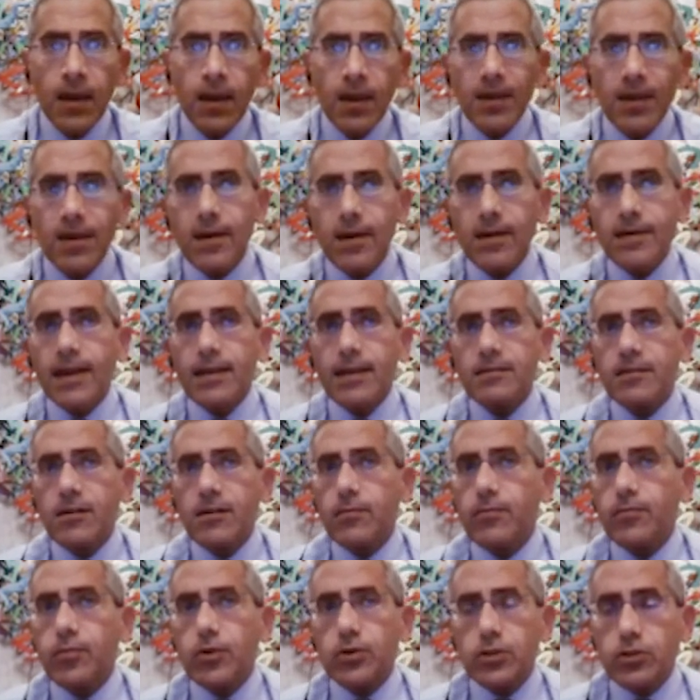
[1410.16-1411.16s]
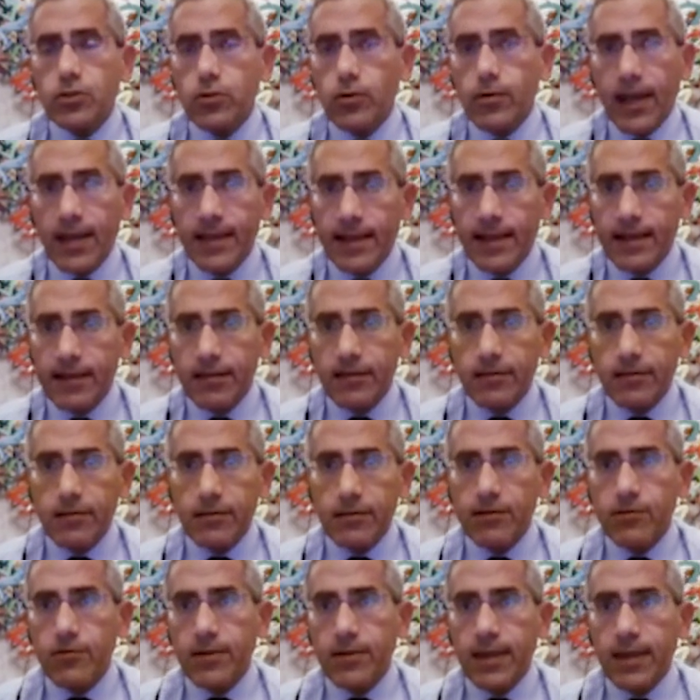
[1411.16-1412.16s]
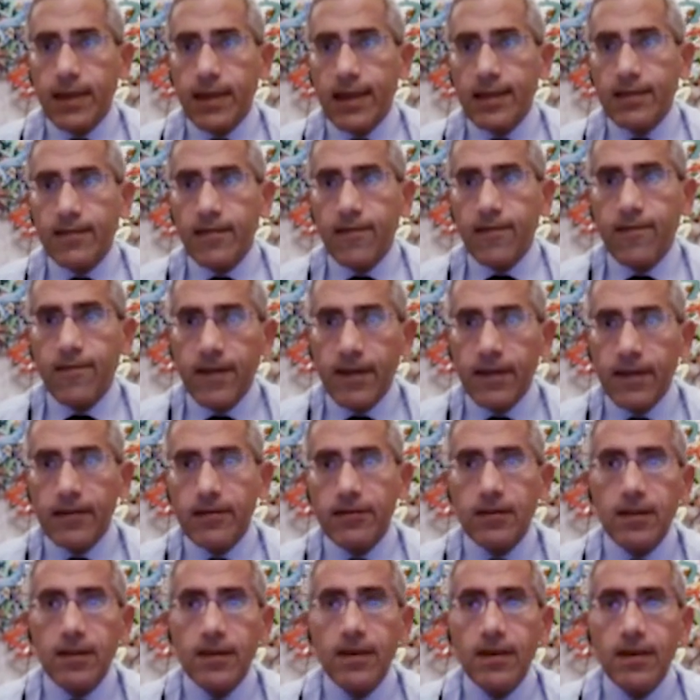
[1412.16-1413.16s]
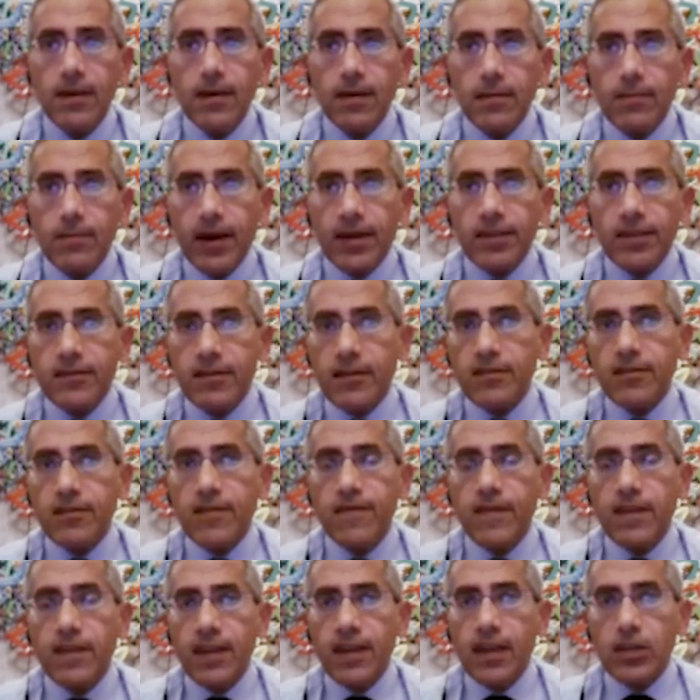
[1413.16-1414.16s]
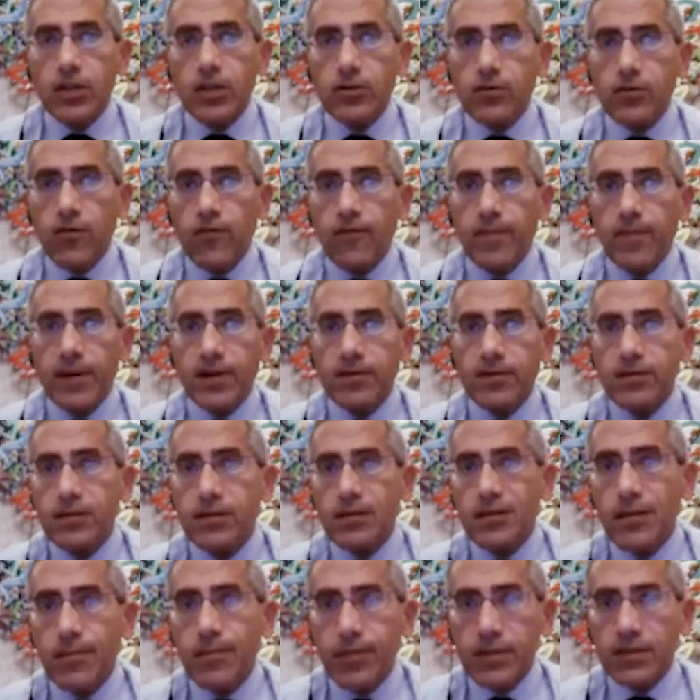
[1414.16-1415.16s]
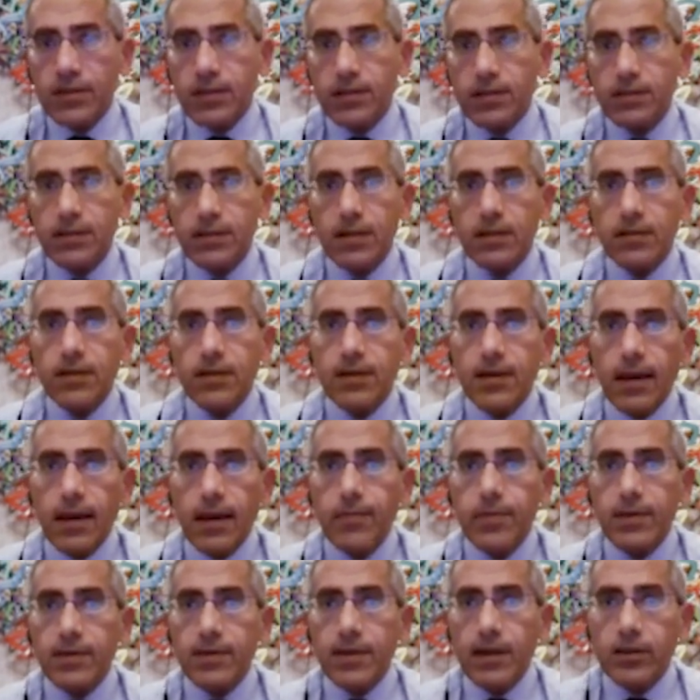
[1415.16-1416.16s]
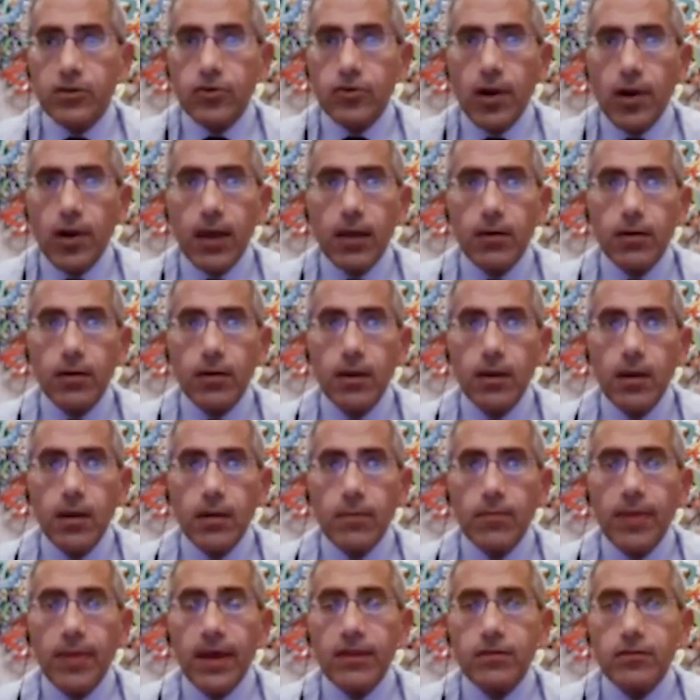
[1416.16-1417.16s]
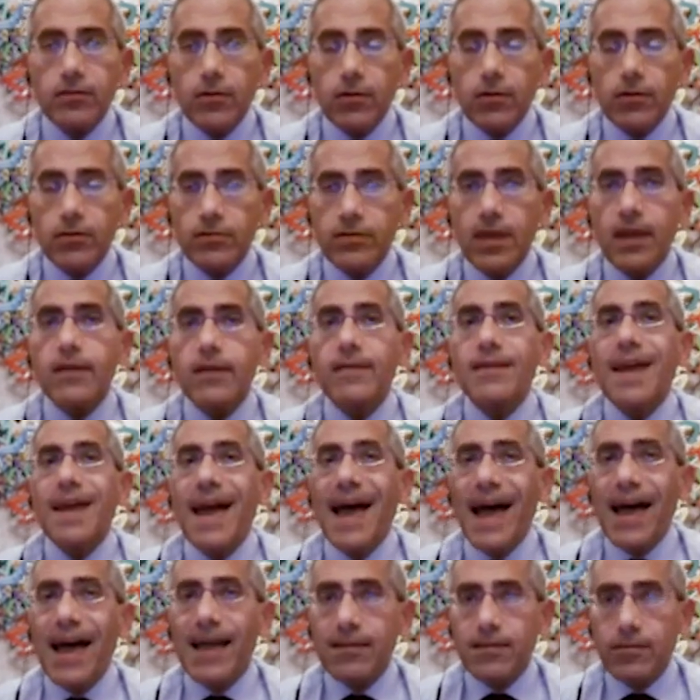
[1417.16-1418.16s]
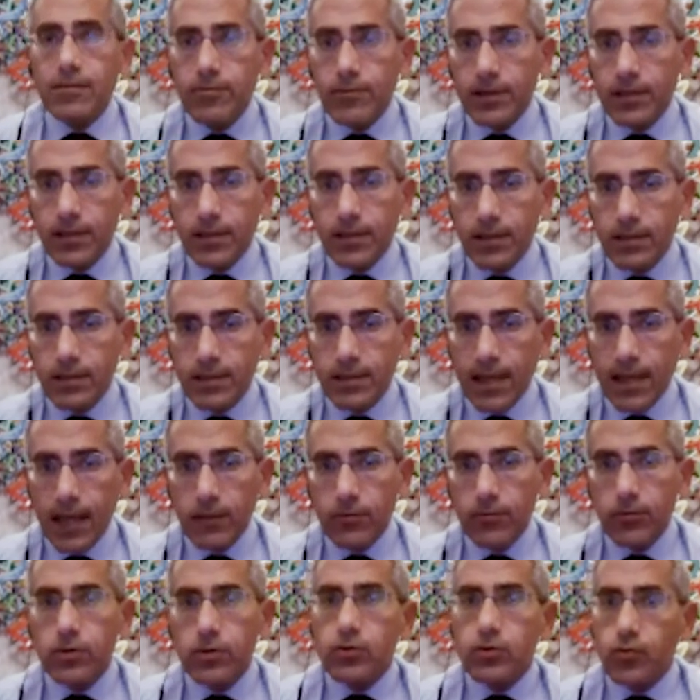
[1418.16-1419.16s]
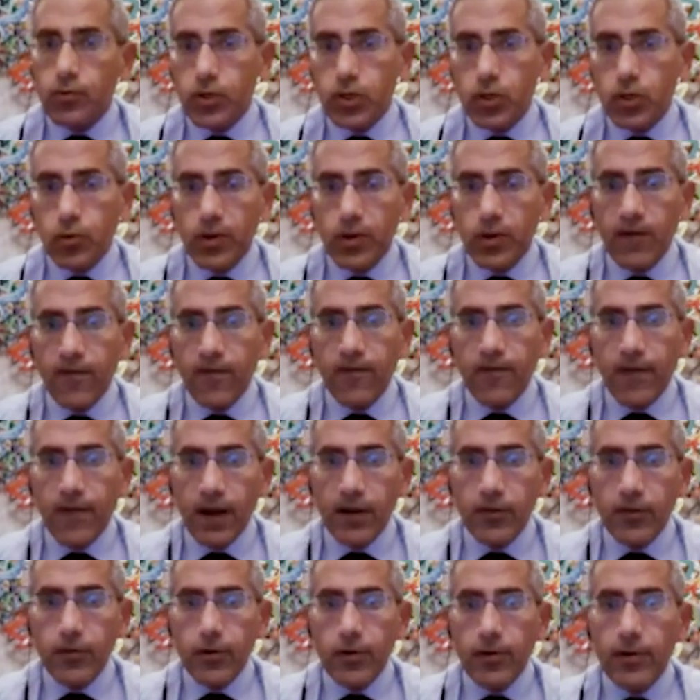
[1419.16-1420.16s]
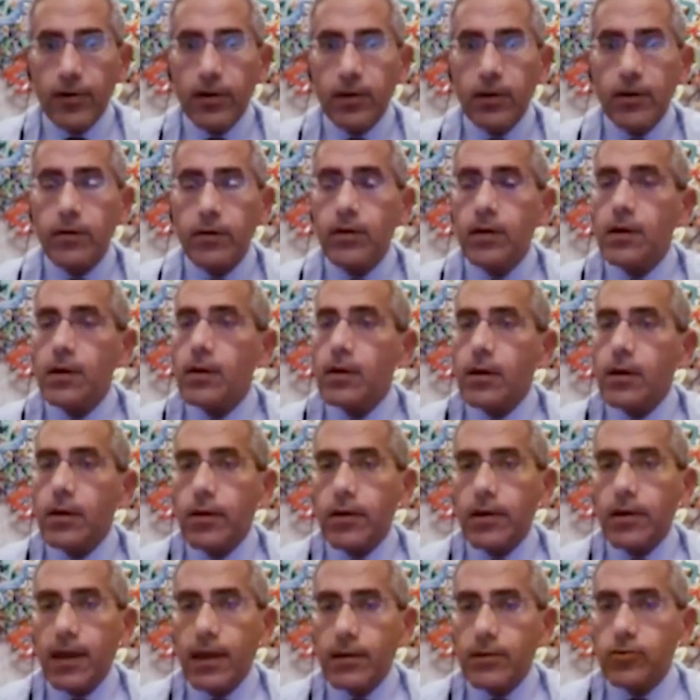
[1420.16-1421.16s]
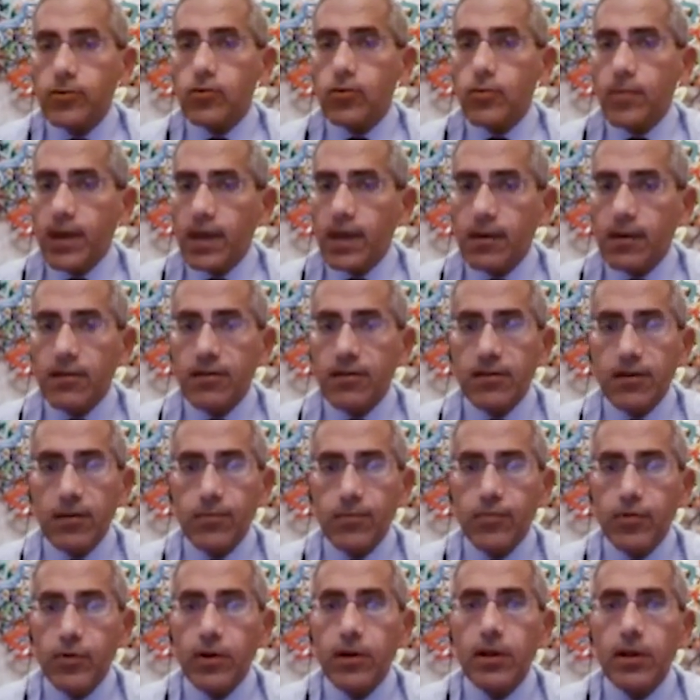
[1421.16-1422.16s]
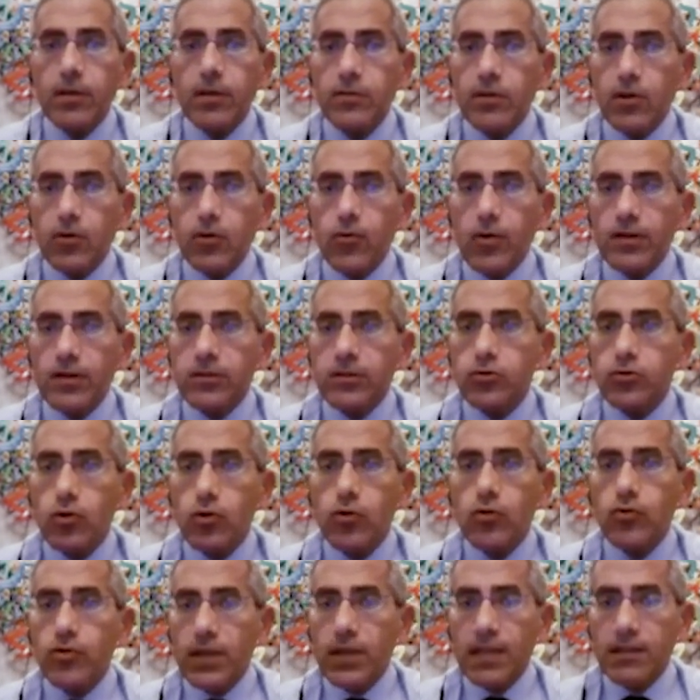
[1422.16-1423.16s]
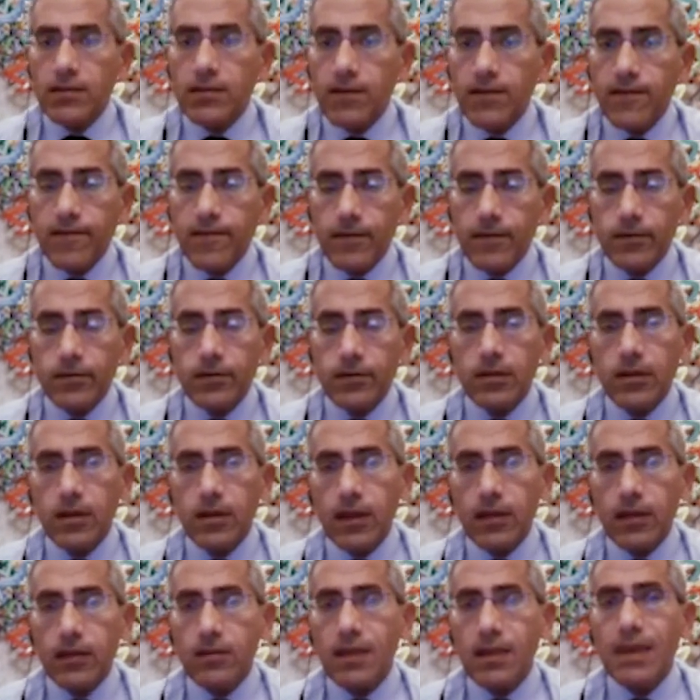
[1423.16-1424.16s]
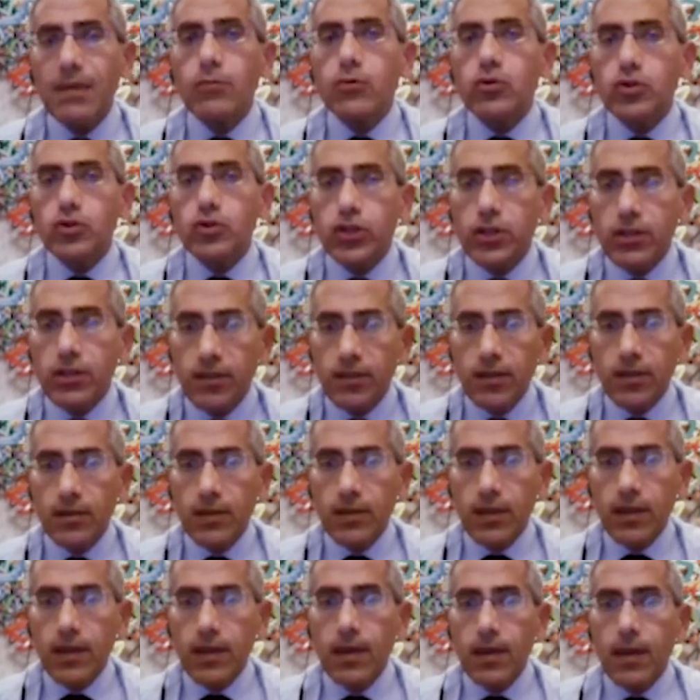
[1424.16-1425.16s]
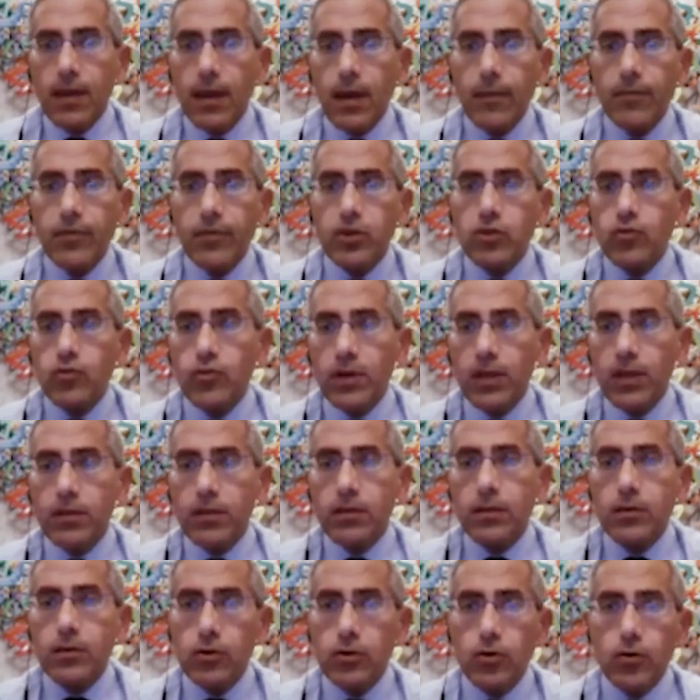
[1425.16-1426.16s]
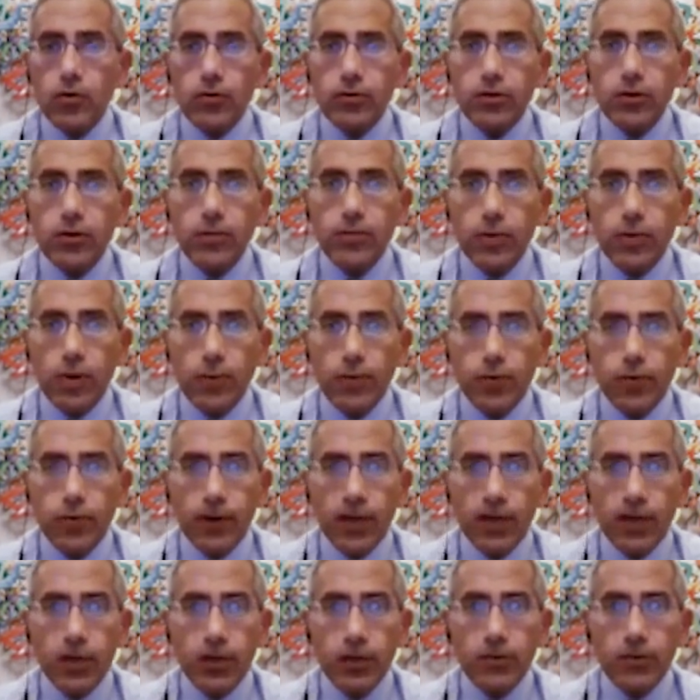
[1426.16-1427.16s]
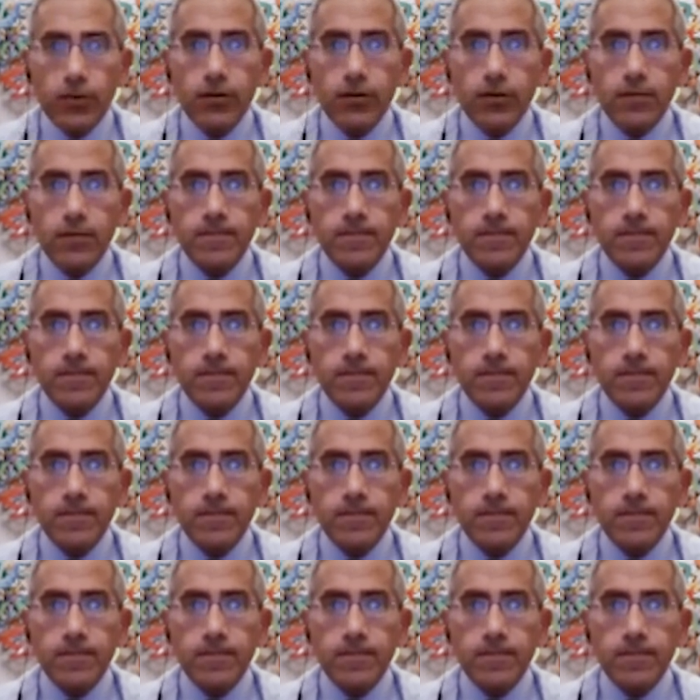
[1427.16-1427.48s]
Again, some post hoc analysis looking at the efficacy by stratification of participants in the Capita trial based on their at-risk status, which we defined earlier. Again, to make it simple, there was no real difference in the immunogenicity between those populations.